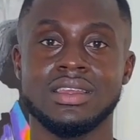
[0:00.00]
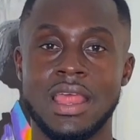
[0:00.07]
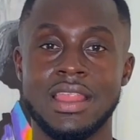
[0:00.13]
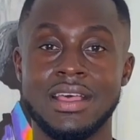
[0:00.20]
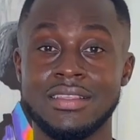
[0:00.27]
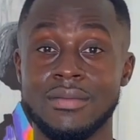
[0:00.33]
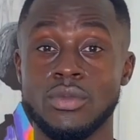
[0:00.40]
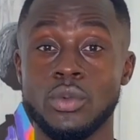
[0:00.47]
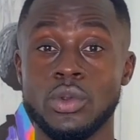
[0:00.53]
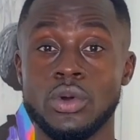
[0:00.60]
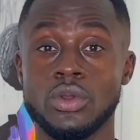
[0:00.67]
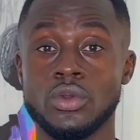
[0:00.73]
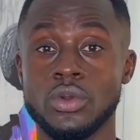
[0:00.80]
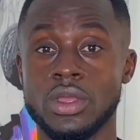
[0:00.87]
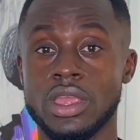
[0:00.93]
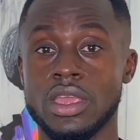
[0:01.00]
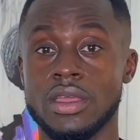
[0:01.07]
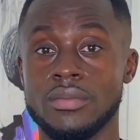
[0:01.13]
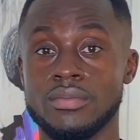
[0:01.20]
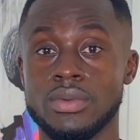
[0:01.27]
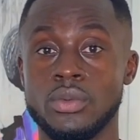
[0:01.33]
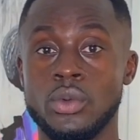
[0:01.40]
And that's something we don't do
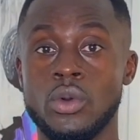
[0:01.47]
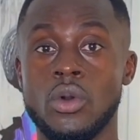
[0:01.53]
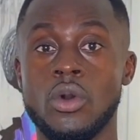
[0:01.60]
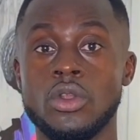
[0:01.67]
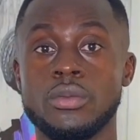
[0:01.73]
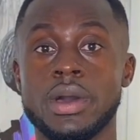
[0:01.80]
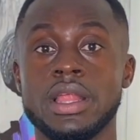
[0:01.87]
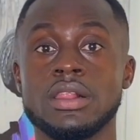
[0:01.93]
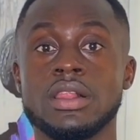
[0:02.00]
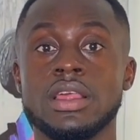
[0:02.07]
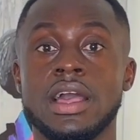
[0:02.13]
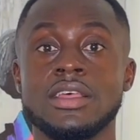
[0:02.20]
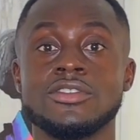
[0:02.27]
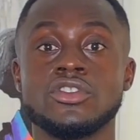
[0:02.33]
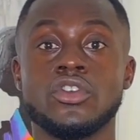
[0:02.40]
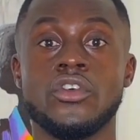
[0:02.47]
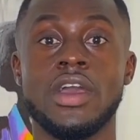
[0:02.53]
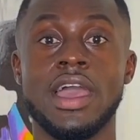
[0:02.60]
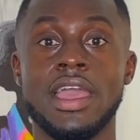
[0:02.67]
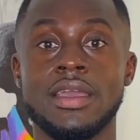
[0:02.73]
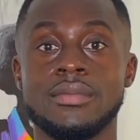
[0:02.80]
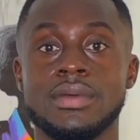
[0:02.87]
here. You automatically
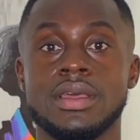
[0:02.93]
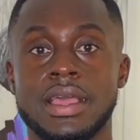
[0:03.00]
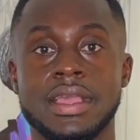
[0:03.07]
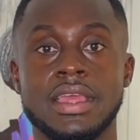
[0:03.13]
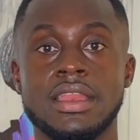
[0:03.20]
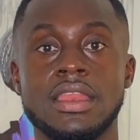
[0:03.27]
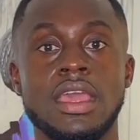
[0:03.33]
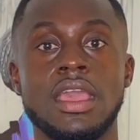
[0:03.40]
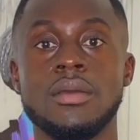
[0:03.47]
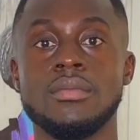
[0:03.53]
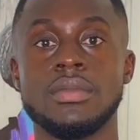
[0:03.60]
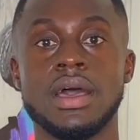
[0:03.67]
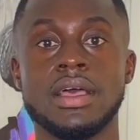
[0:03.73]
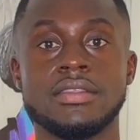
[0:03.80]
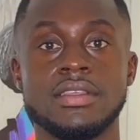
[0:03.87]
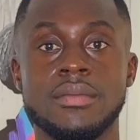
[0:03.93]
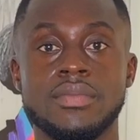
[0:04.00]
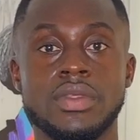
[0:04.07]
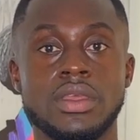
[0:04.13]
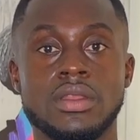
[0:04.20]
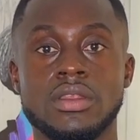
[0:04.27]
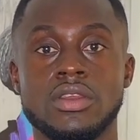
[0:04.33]
ascribe like a name that
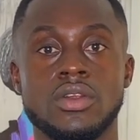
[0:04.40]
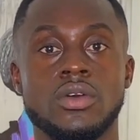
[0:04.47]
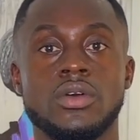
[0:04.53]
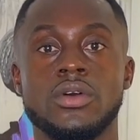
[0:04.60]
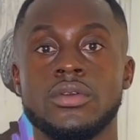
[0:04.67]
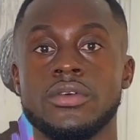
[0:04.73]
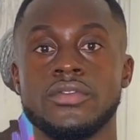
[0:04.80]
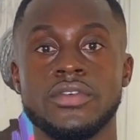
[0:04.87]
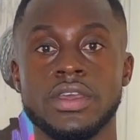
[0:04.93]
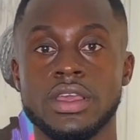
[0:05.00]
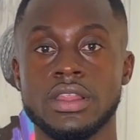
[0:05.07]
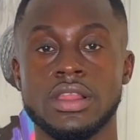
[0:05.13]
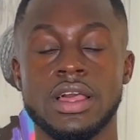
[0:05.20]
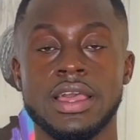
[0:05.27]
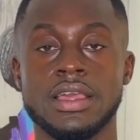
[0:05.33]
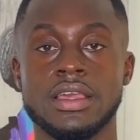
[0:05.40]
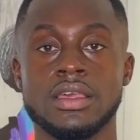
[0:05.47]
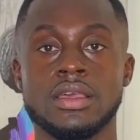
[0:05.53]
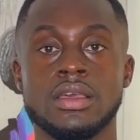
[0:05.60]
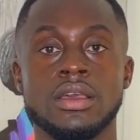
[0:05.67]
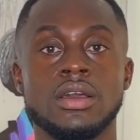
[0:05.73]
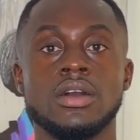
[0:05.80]
something, you know, horrific, like,
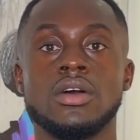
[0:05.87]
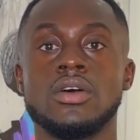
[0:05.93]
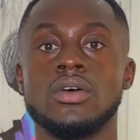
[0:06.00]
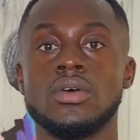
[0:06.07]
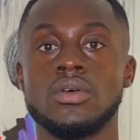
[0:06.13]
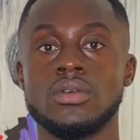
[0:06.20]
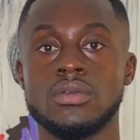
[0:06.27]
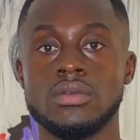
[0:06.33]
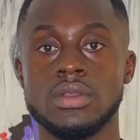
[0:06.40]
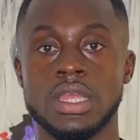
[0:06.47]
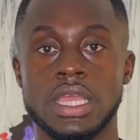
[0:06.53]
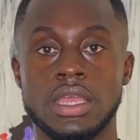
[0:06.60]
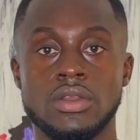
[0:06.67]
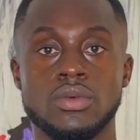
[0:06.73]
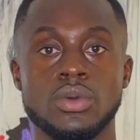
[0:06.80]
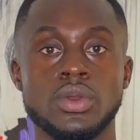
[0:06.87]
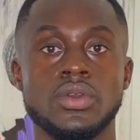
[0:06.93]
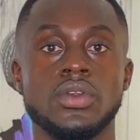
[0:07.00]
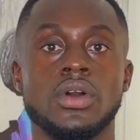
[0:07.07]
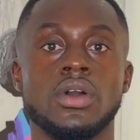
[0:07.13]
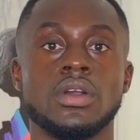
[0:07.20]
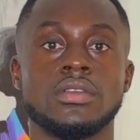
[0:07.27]
oh, they're doing
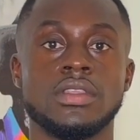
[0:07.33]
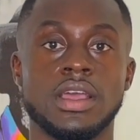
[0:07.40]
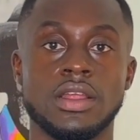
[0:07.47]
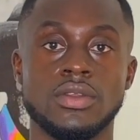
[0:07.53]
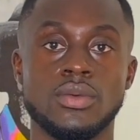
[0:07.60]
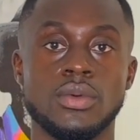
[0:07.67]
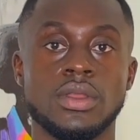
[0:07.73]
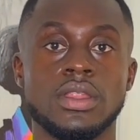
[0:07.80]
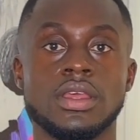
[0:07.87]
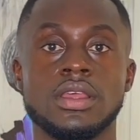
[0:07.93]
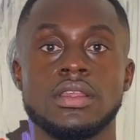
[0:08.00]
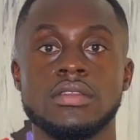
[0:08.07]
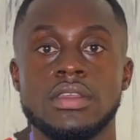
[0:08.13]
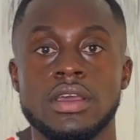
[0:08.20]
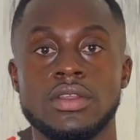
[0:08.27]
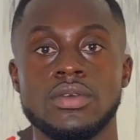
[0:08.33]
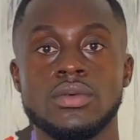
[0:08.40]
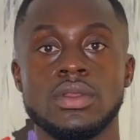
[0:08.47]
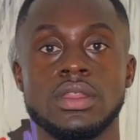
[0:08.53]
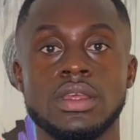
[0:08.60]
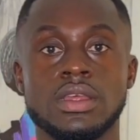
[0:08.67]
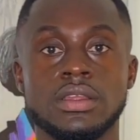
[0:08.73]
drugs, they are doing this, they are
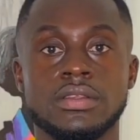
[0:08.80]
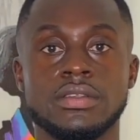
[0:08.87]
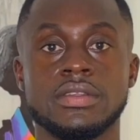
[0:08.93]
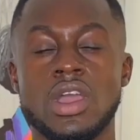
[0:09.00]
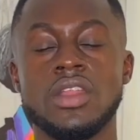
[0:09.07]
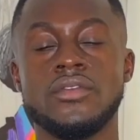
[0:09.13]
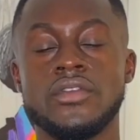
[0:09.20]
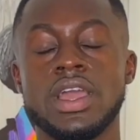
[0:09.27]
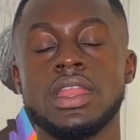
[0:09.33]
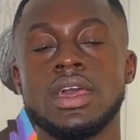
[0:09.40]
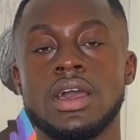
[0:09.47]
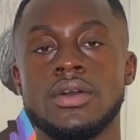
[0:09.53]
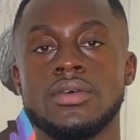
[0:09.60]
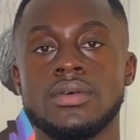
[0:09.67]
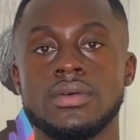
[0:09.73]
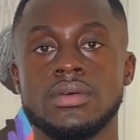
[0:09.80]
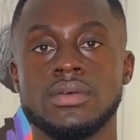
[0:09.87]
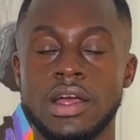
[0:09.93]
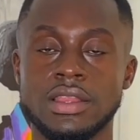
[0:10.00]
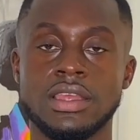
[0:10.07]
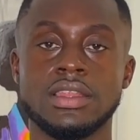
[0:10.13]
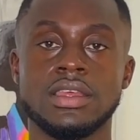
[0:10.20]
doing this. Try to find out
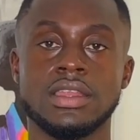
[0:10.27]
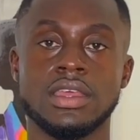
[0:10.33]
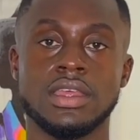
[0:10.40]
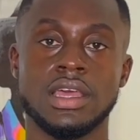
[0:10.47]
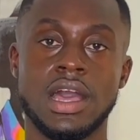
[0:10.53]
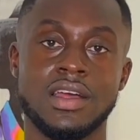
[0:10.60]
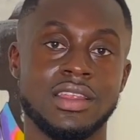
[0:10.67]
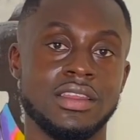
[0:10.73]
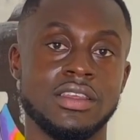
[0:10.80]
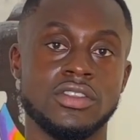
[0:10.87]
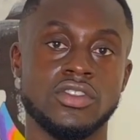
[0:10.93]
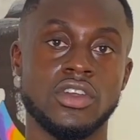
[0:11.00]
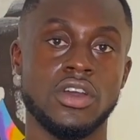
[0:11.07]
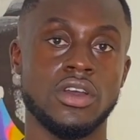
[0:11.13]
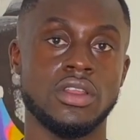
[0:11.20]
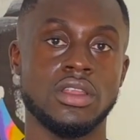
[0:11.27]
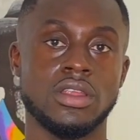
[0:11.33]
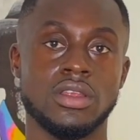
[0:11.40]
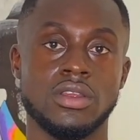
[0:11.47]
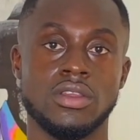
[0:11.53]
how they did it. How did they start?